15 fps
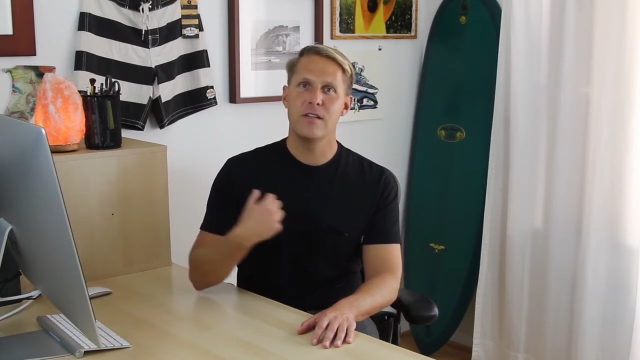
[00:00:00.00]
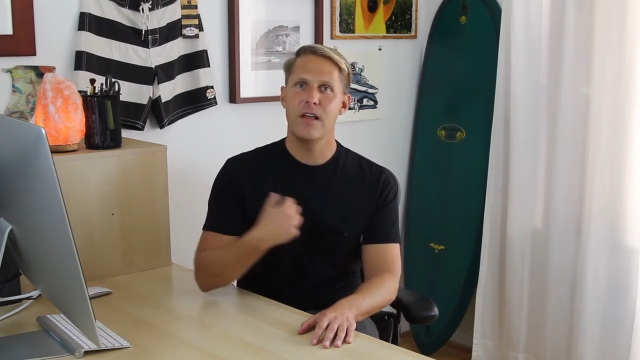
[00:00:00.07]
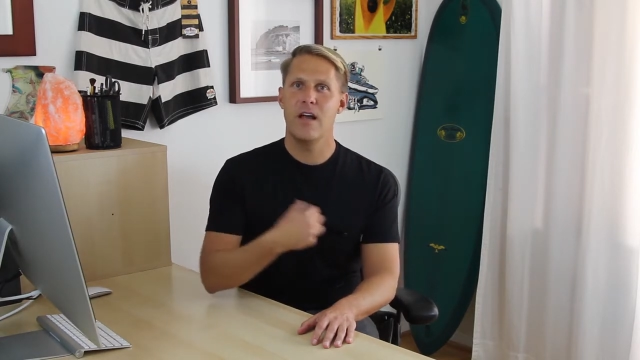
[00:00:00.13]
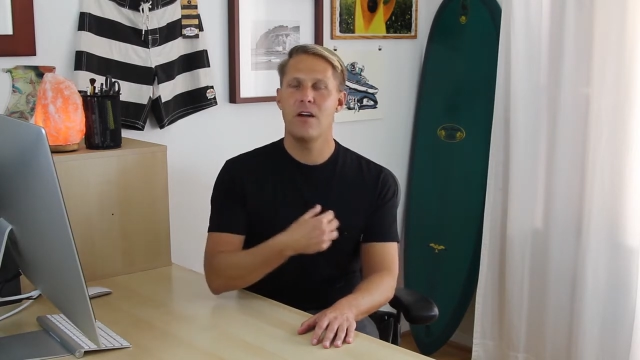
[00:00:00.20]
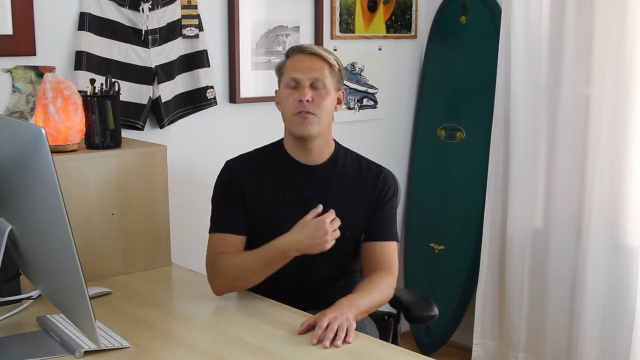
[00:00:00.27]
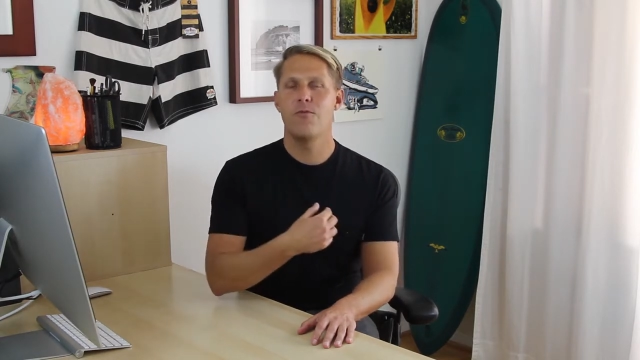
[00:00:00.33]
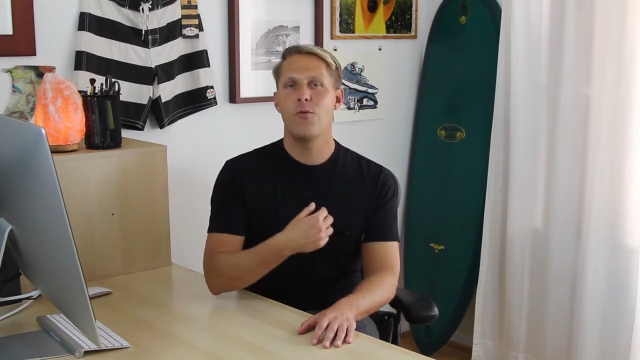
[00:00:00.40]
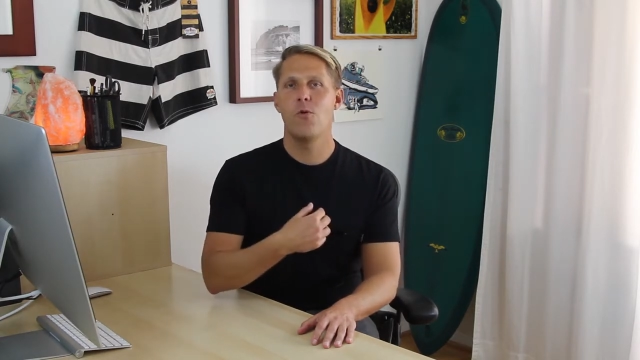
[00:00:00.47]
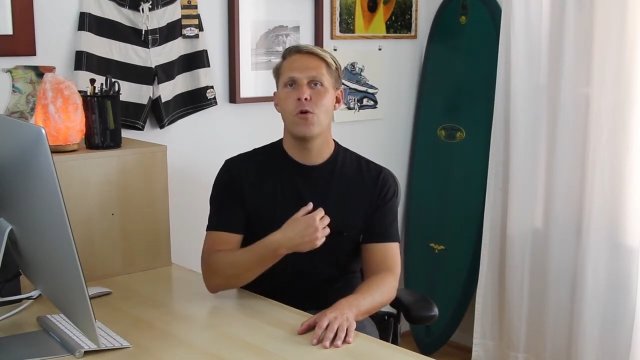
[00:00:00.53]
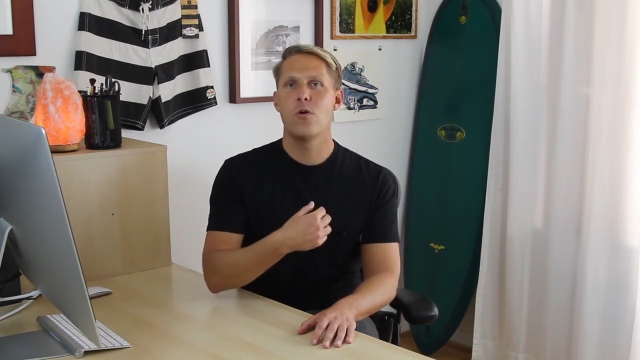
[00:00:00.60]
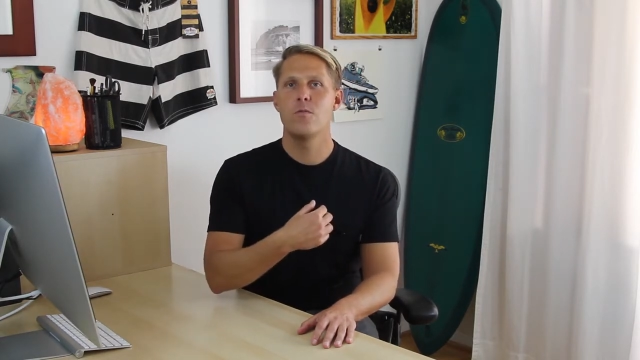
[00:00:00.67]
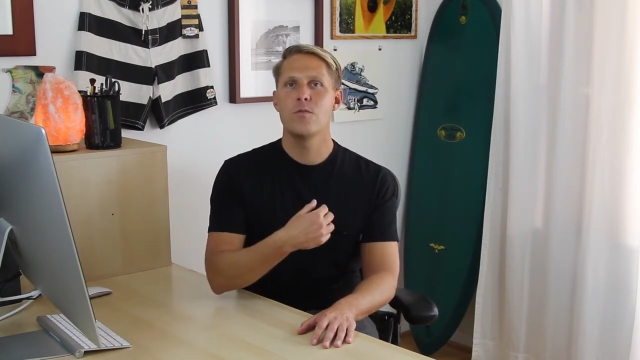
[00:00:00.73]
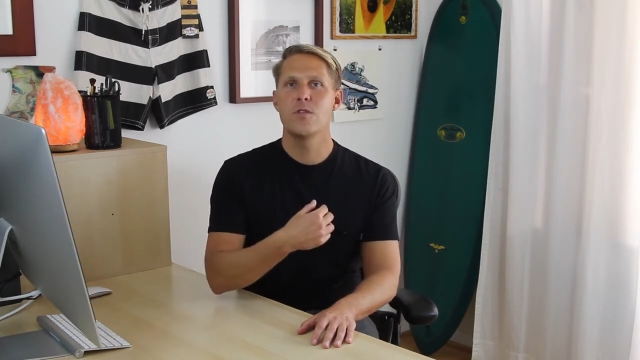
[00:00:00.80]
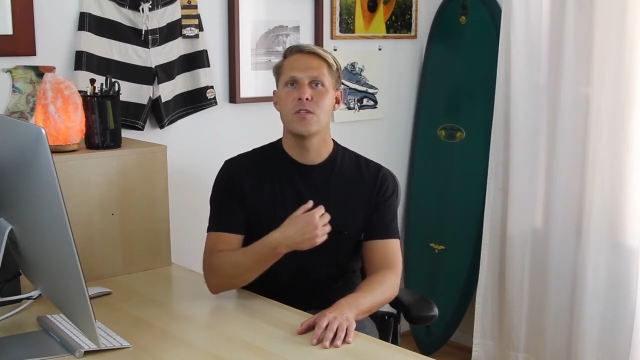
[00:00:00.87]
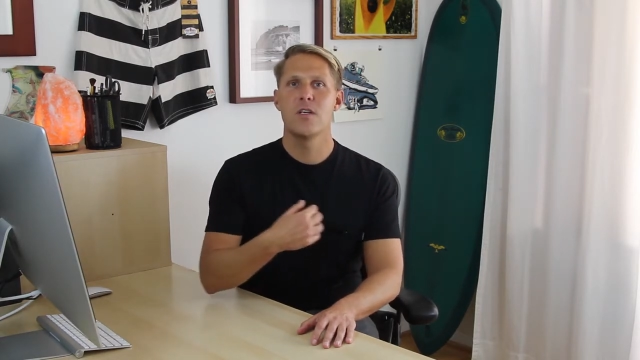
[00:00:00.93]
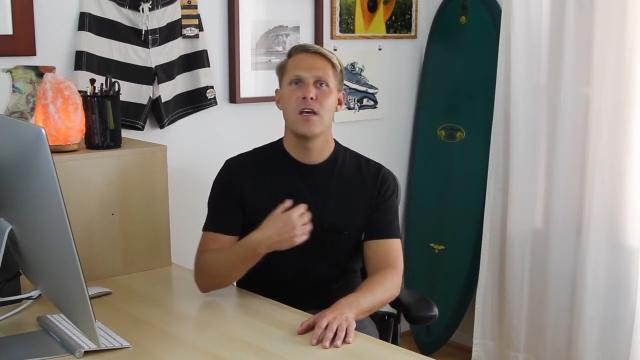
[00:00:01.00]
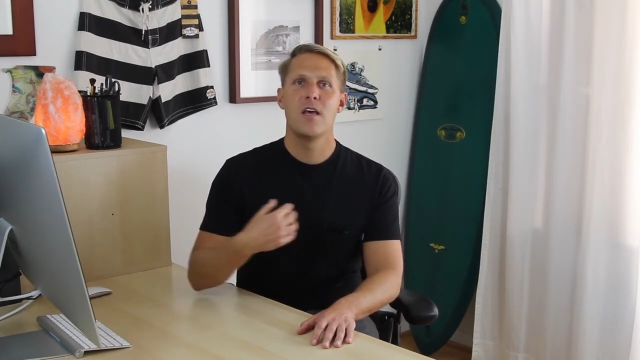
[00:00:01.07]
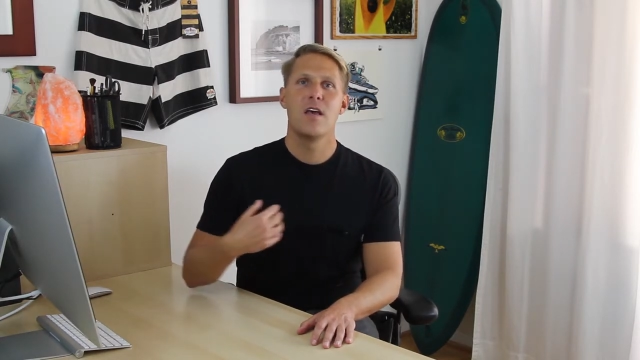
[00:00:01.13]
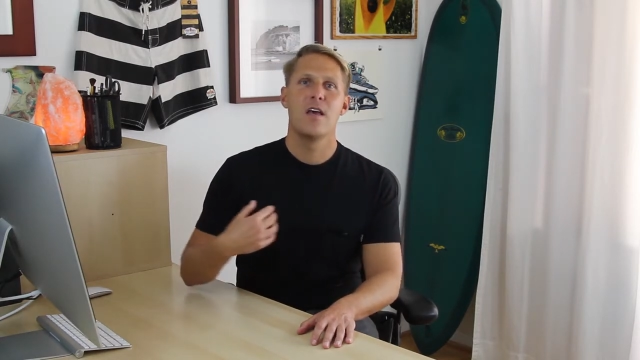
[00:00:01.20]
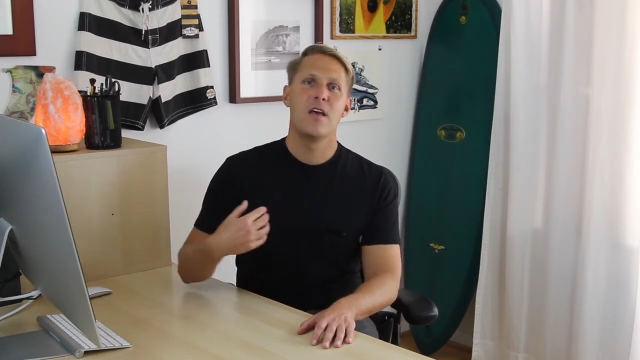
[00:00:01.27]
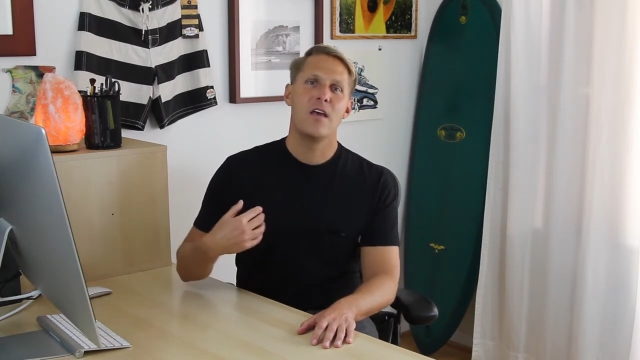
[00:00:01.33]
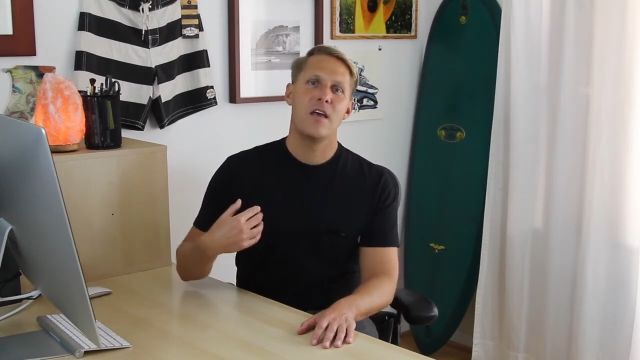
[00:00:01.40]
letter forms
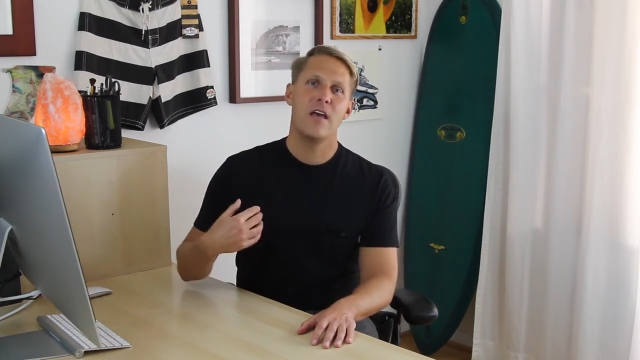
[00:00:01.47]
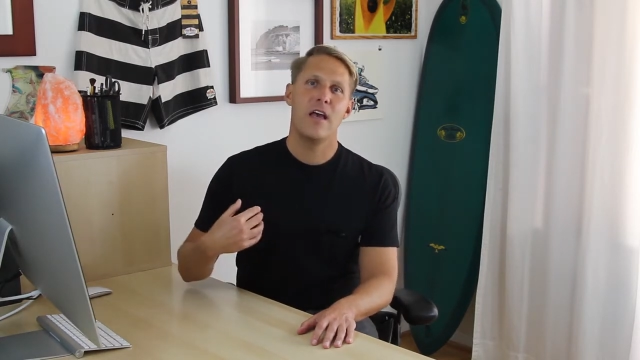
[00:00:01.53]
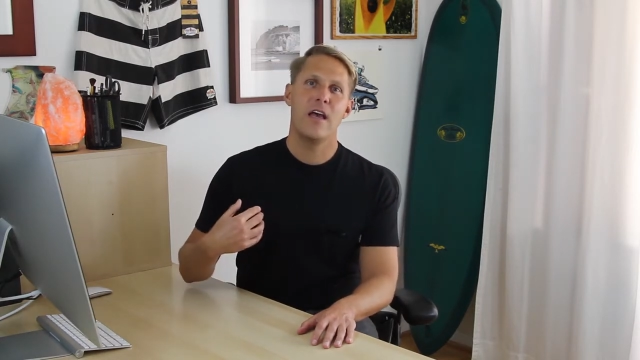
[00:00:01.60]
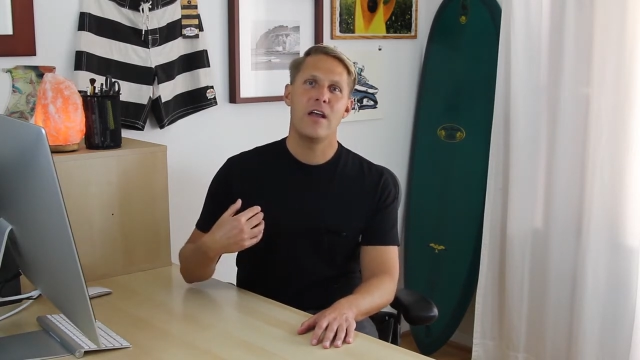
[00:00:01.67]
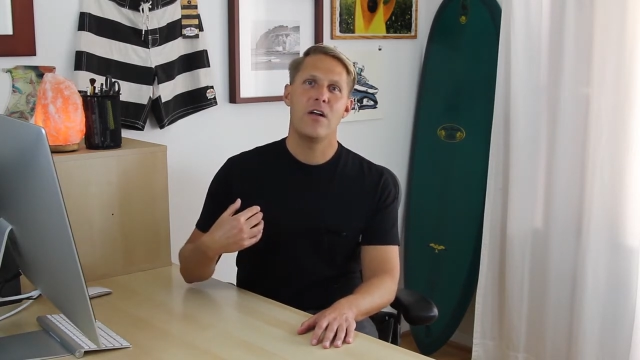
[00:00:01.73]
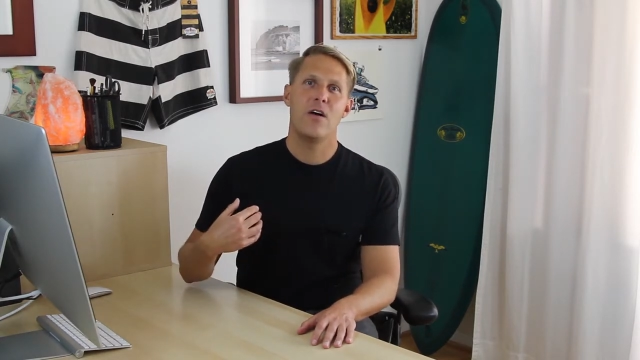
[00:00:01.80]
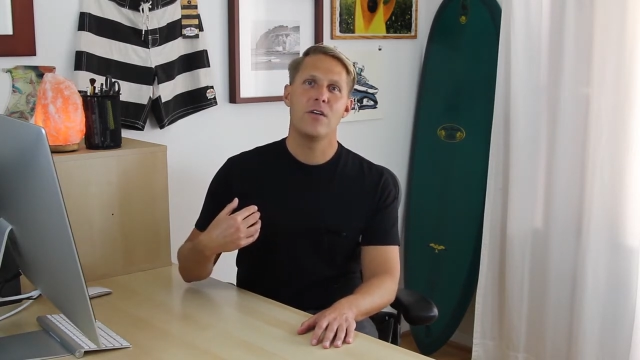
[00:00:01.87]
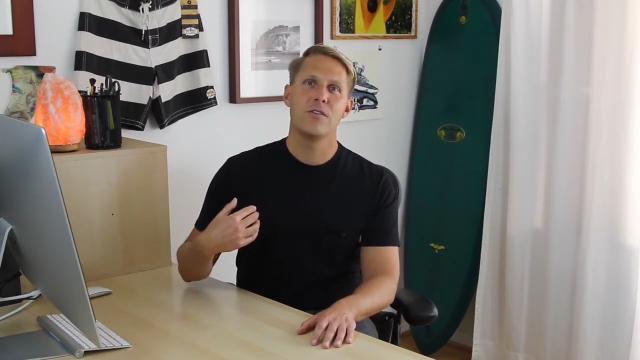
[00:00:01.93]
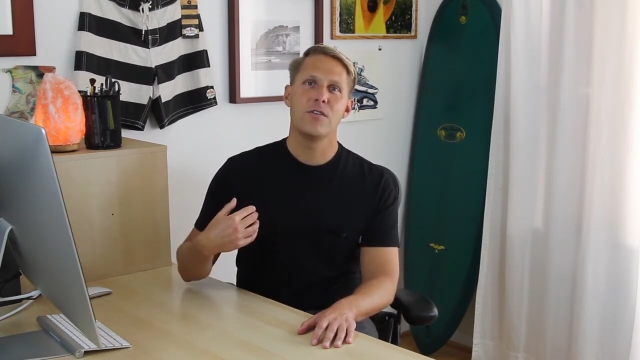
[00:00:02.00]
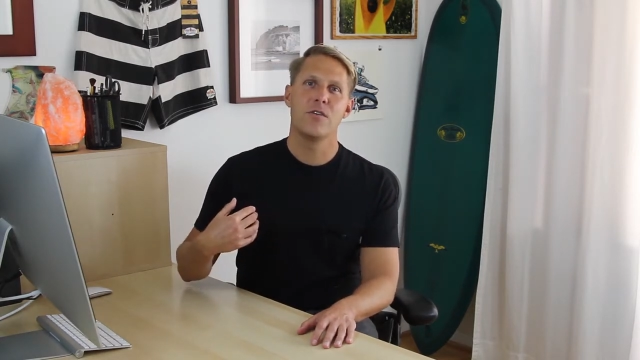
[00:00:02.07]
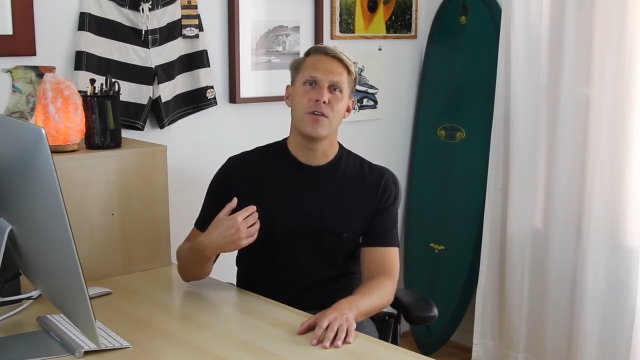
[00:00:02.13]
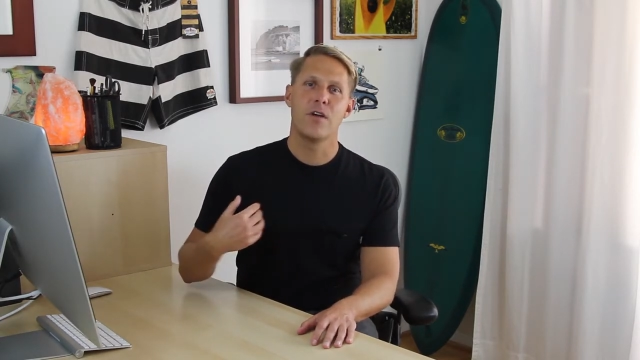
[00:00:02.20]
and also